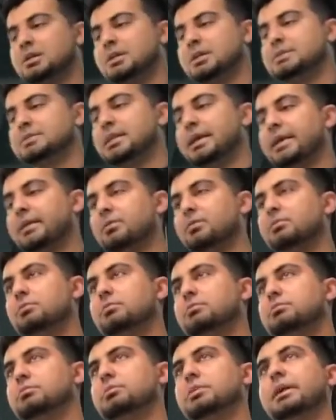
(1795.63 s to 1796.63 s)
is like
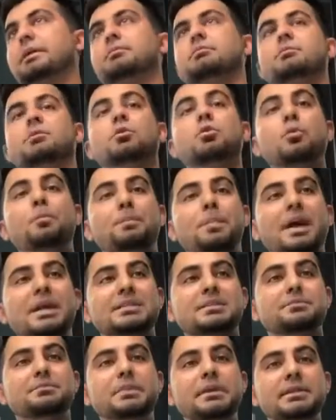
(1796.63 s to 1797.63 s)
who
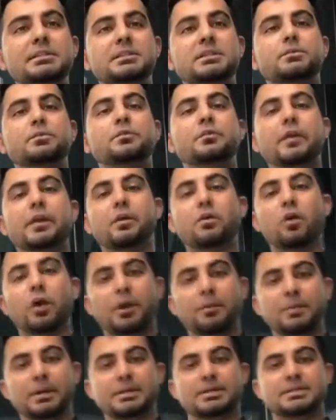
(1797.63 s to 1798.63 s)
best meets our
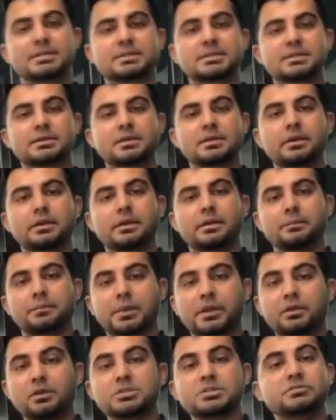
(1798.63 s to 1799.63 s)
requirements,
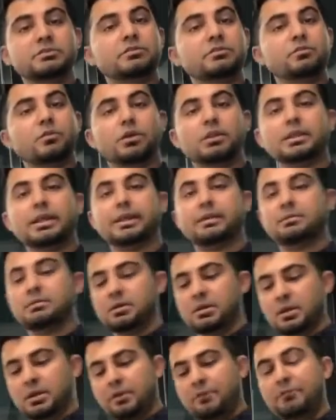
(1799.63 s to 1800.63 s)
because we
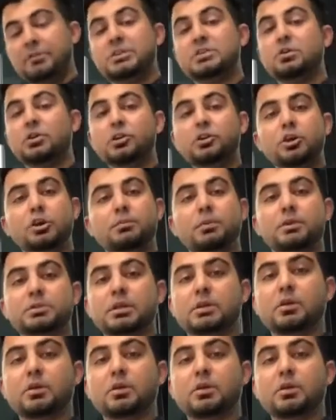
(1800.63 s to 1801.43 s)
told you about the